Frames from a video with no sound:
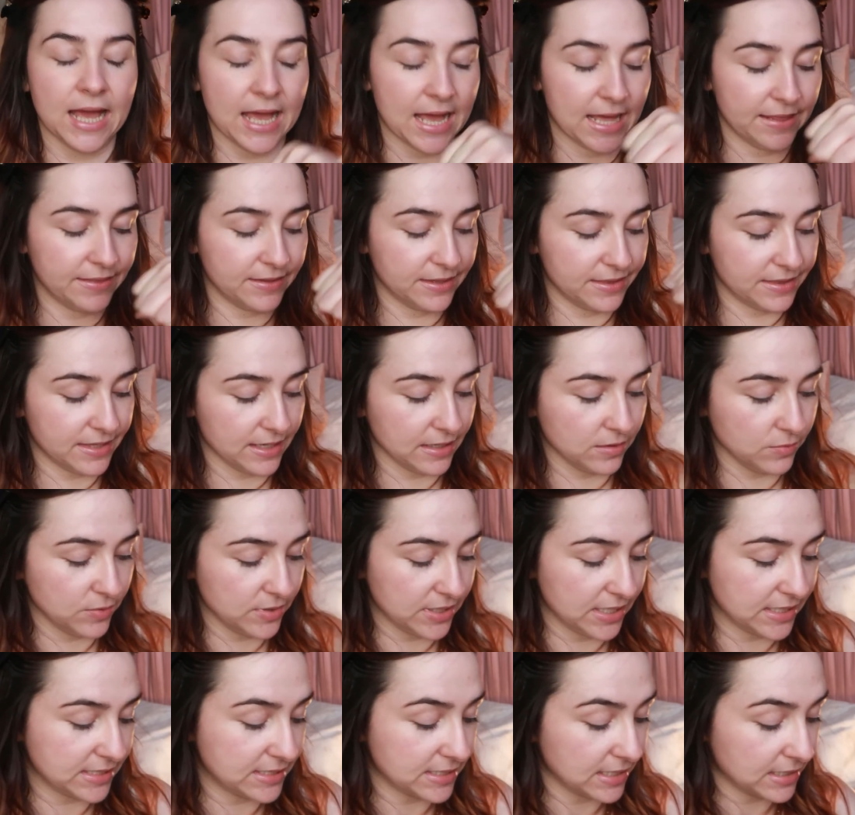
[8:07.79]
And the thing with
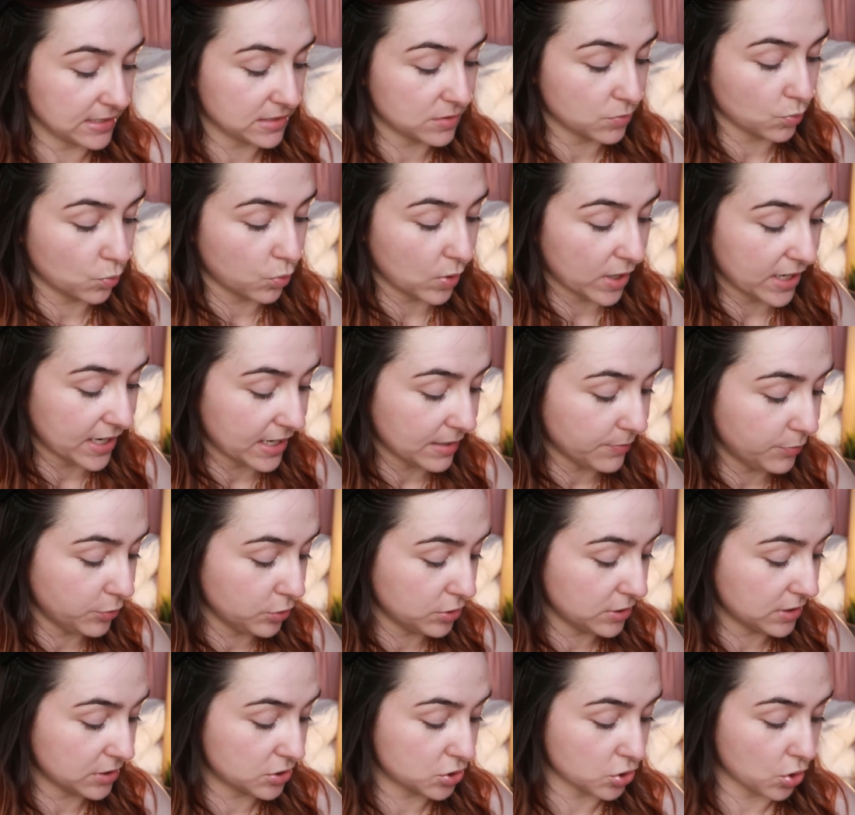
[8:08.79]
this is, when I
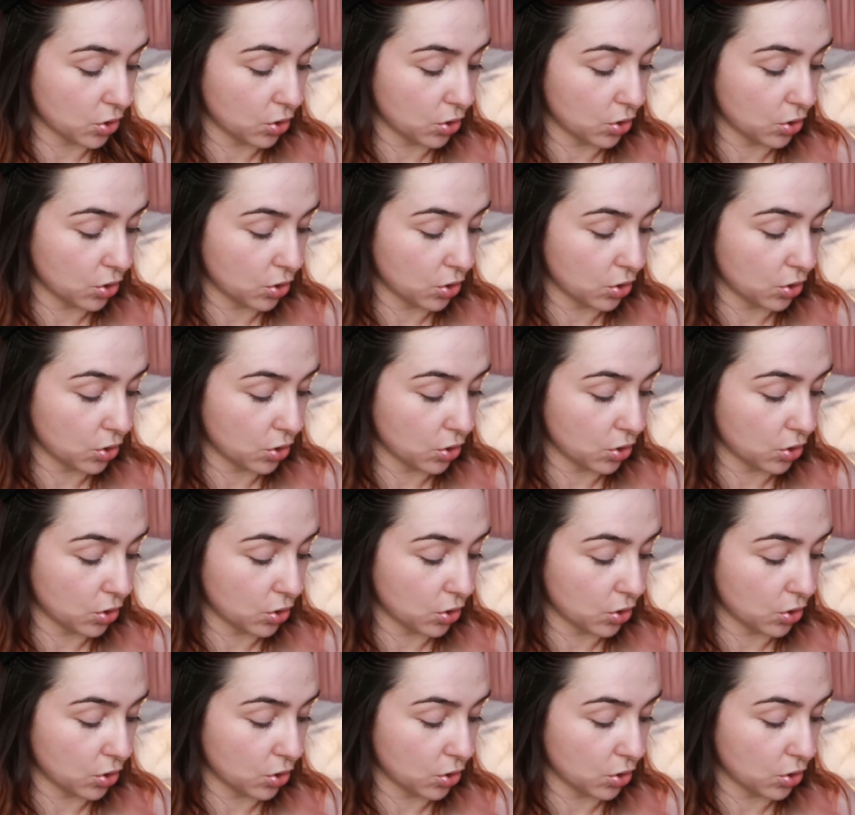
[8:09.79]
put this